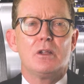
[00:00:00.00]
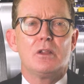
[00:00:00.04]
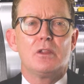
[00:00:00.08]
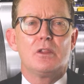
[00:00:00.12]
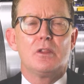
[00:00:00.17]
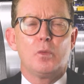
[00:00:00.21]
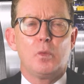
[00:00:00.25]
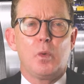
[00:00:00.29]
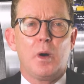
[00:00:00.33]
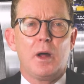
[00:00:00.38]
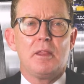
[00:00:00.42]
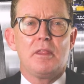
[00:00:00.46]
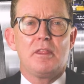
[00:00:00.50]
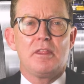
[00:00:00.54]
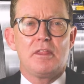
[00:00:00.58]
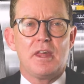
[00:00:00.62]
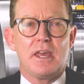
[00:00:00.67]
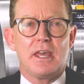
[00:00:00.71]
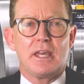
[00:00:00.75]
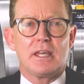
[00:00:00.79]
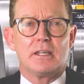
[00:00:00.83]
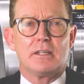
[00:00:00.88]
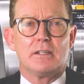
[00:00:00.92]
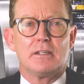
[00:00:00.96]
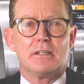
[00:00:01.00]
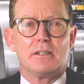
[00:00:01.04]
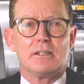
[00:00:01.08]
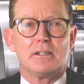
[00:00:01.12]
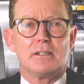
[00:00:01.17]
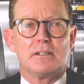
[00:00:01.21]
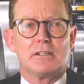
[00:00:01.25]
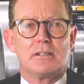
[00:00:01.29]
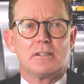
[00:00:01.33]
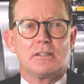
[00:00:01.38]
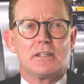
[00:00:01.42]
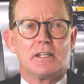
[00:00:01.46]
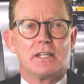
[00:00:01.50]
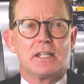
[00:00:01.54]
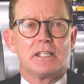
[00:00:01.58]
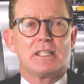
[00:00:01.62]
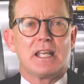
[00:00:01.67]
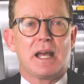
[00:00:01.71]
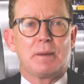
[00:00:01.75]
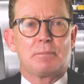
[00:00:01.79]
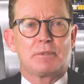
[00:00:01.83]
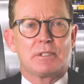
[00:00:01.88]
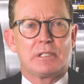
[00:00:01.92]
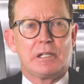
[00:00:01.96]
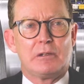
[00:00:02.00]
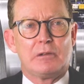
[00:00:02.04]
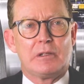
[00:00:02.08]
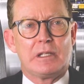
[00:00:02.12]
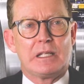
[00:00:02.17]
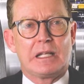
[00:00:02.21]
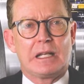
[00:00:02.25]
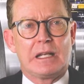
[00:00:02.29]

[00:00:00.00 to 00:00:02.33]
The one thing that is absolutely